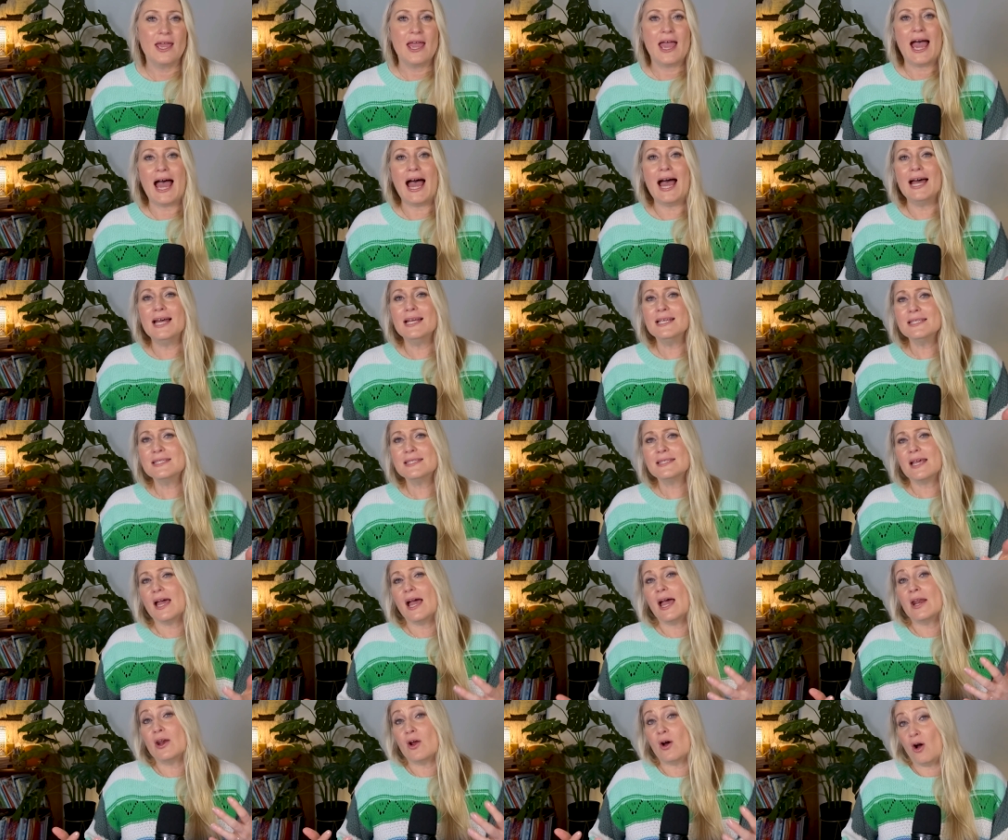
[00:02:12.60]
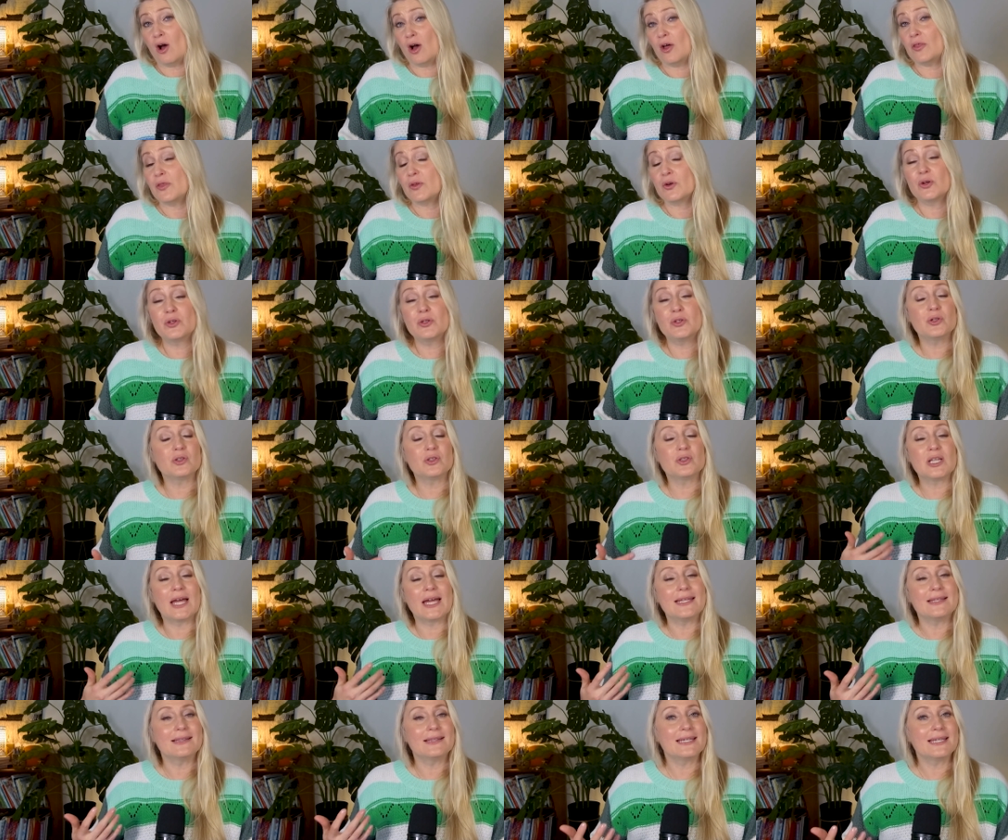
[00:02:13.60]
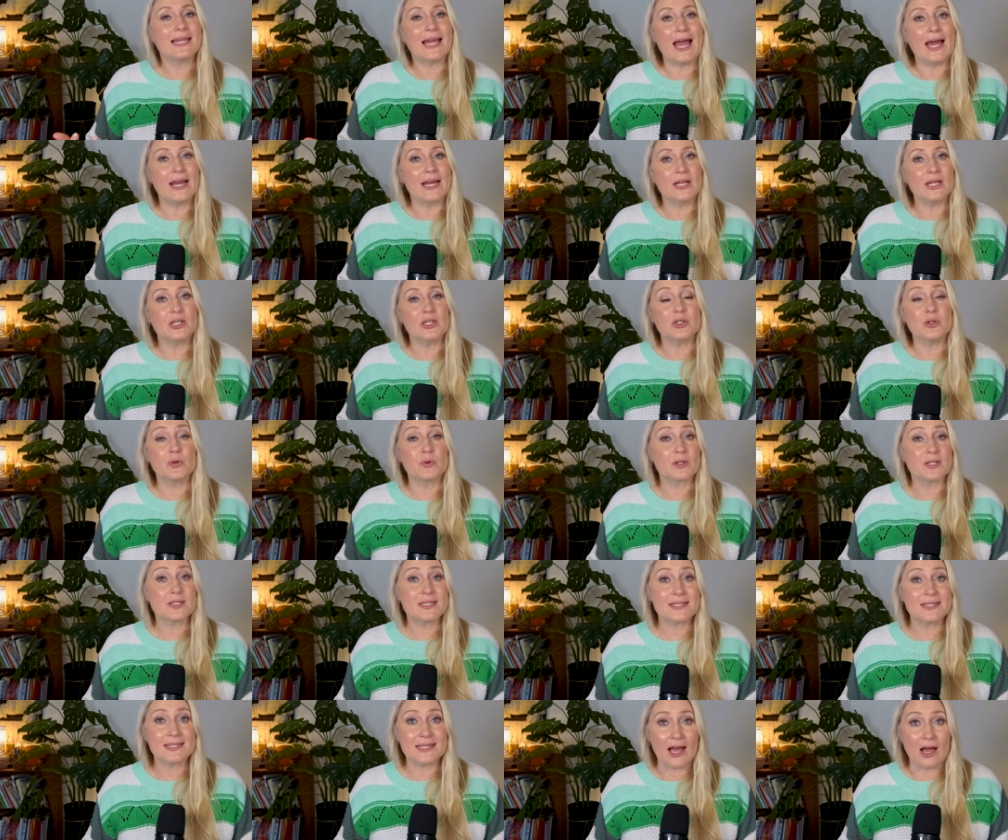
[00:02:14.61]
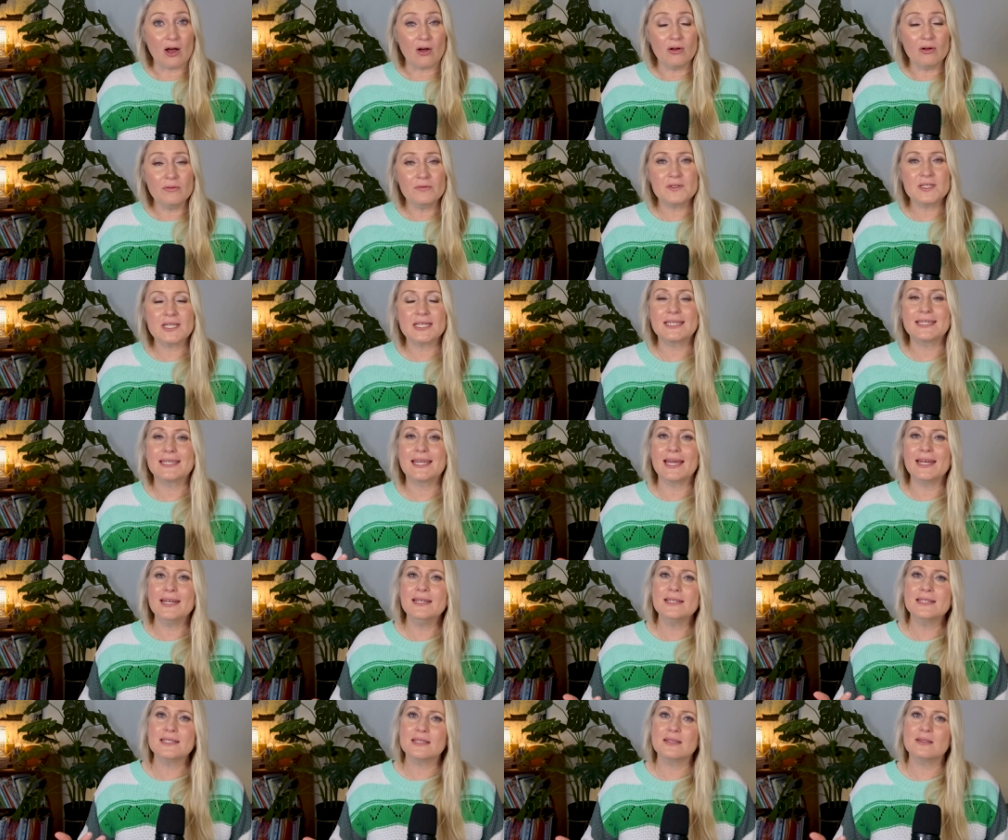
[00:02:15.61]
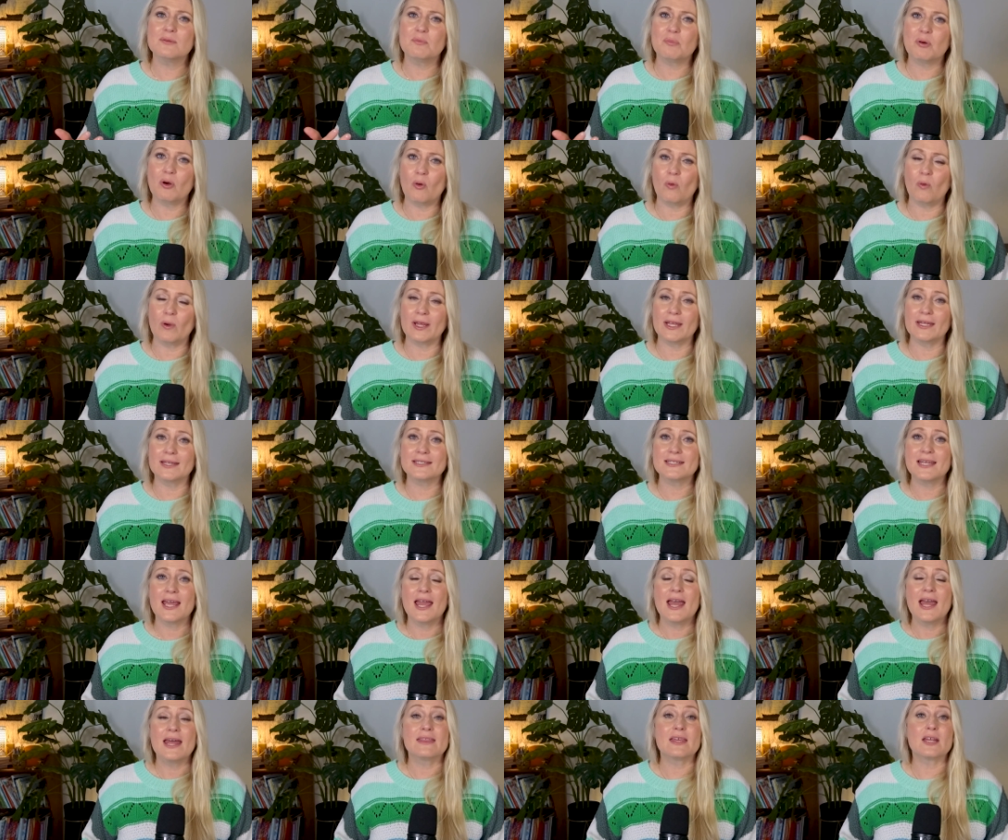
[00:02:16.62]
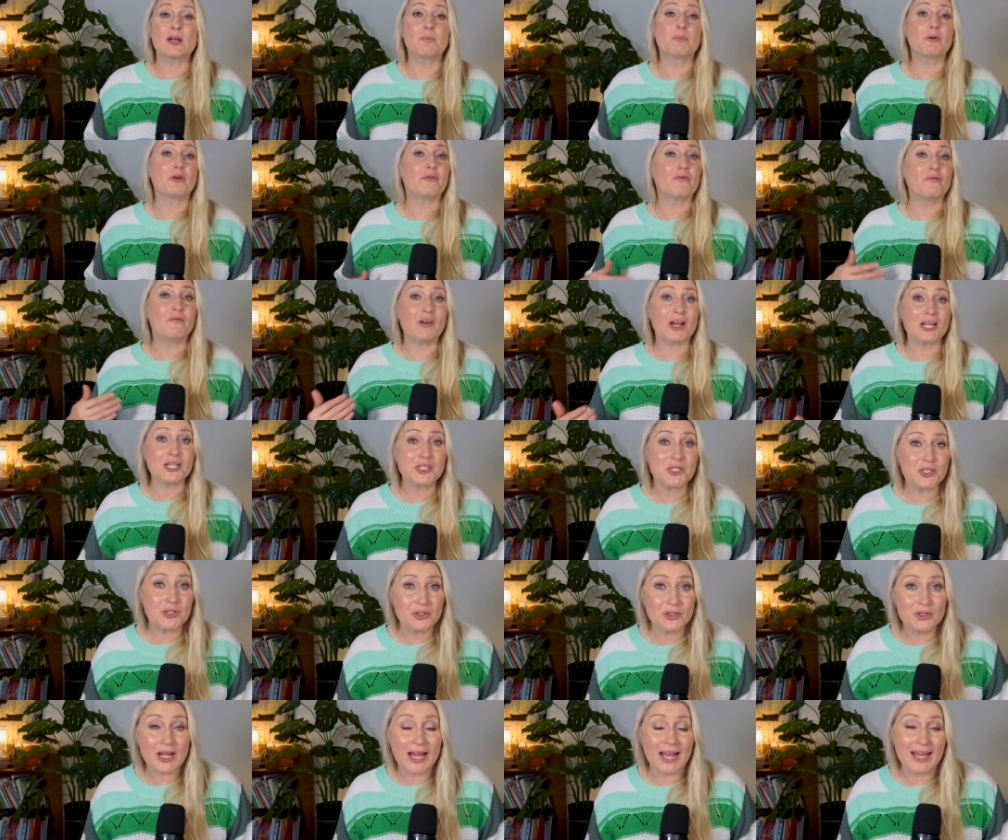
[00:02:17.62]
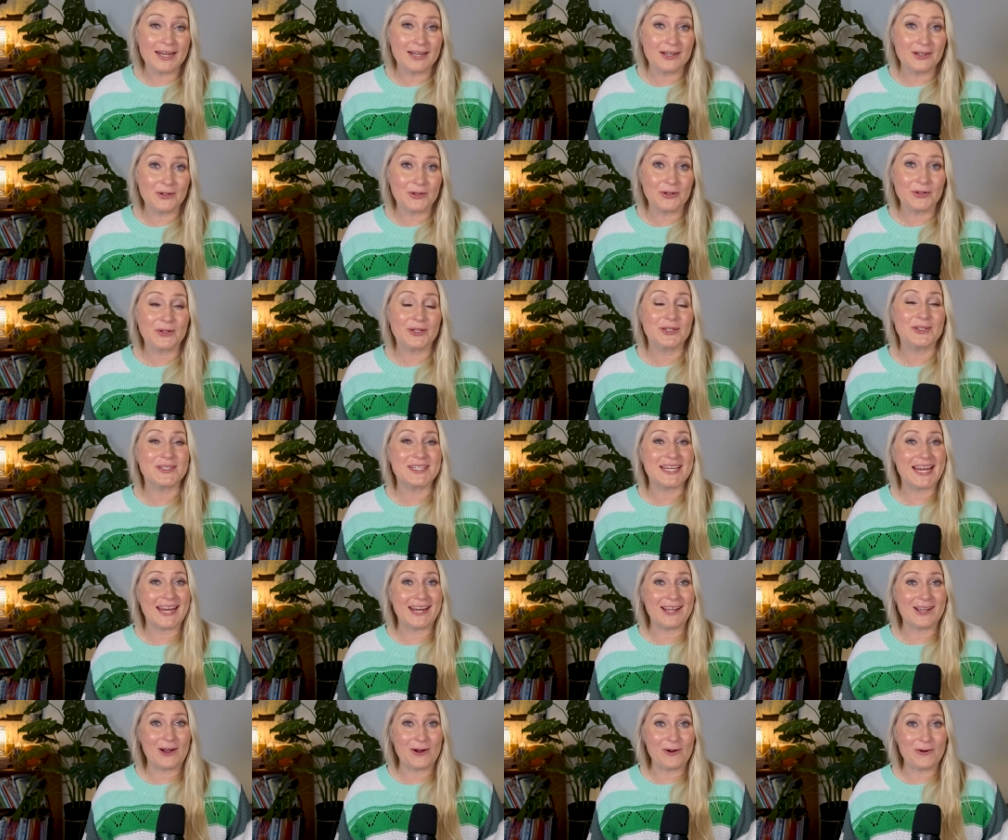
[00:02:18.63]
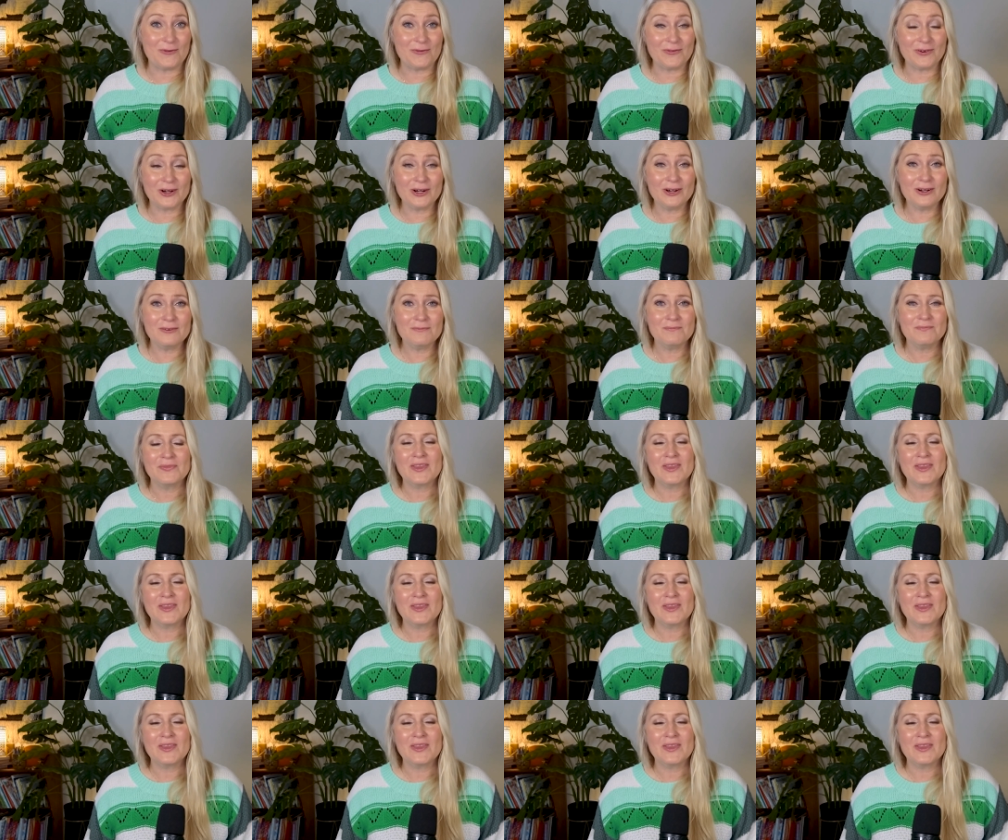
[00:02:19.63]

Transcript: As an author, you'll lightly edit yourself to get it to the point that a professional editor could take over.